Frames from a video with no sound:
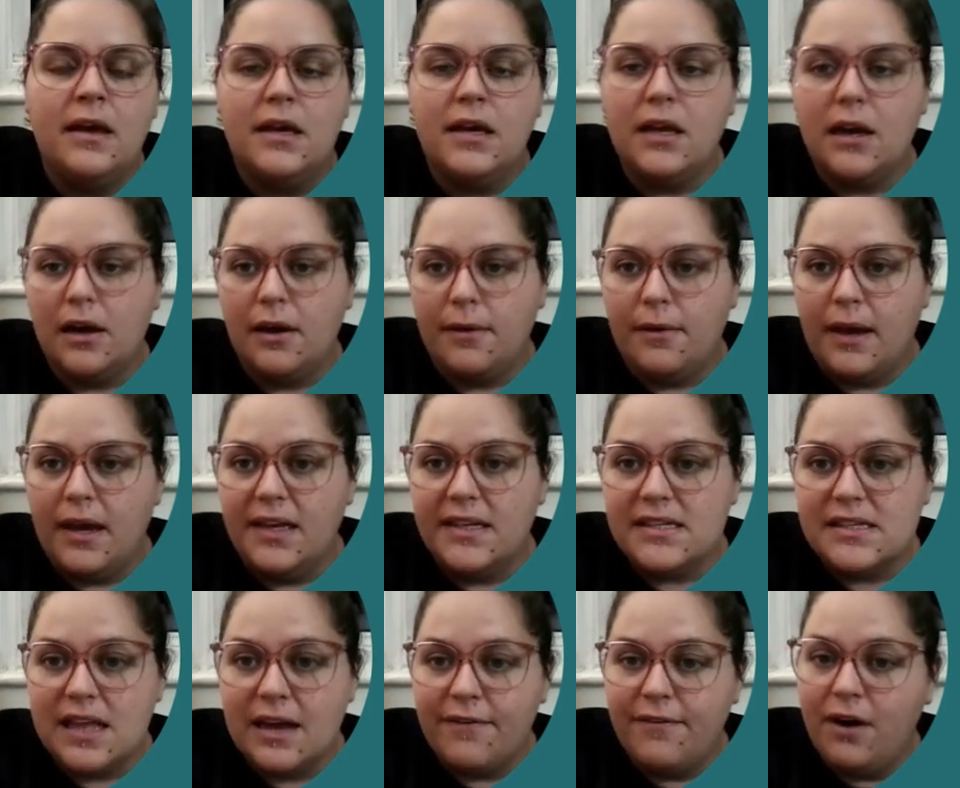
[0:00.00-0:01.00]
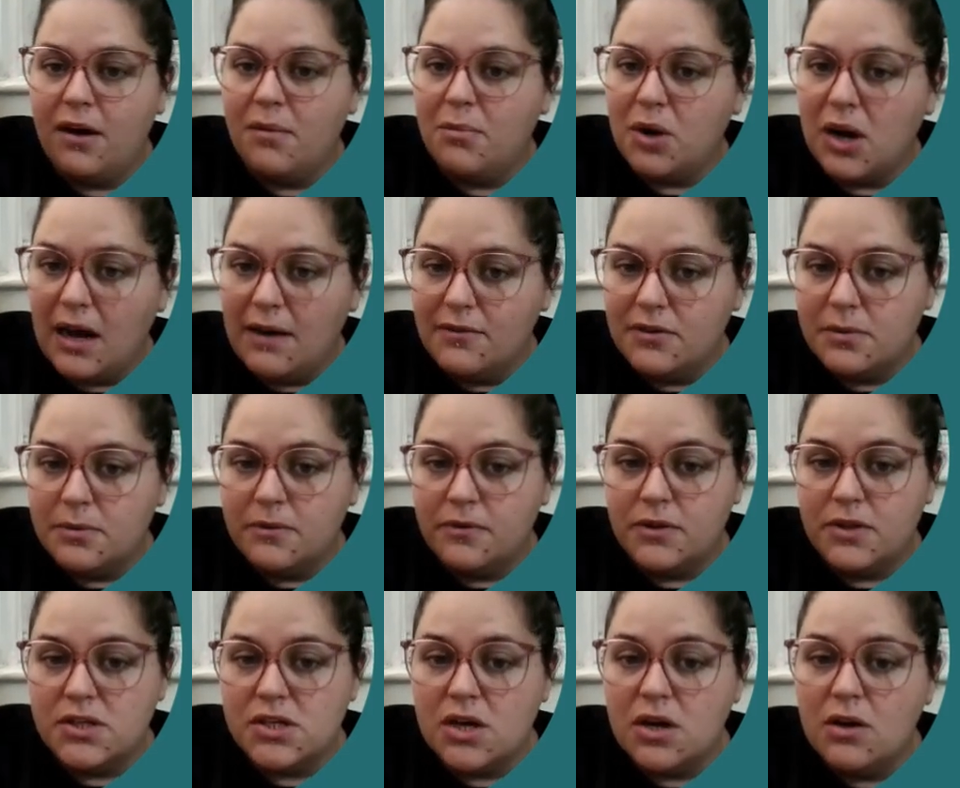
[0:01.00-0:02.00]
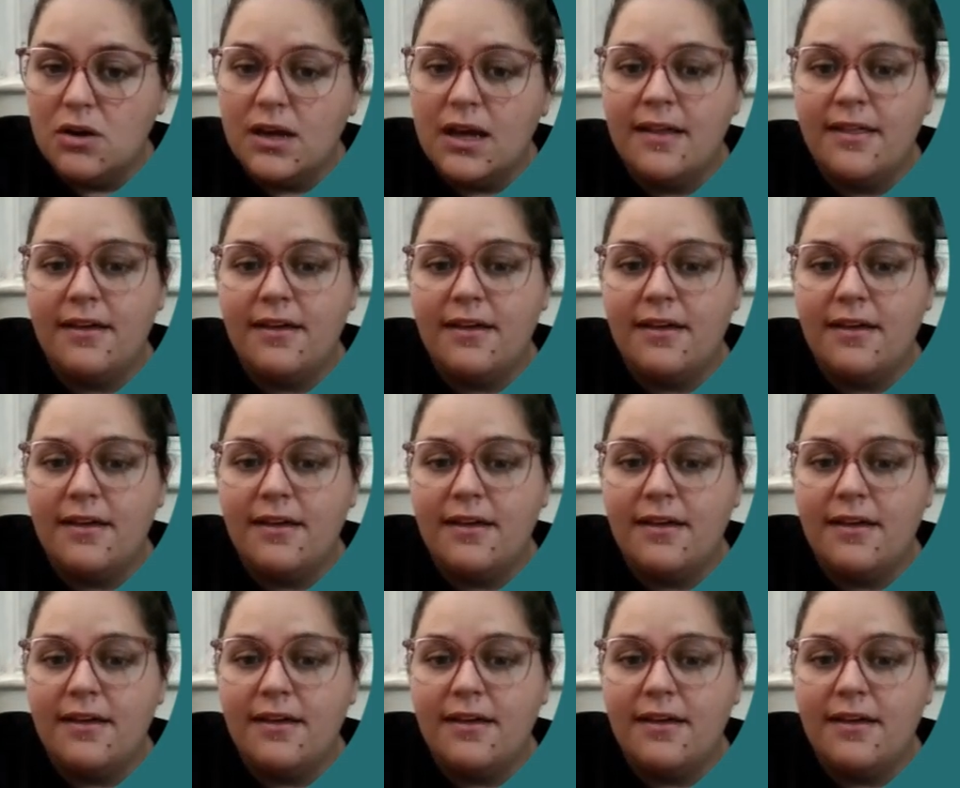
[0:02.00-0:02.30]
They're far more comfortable for the dog.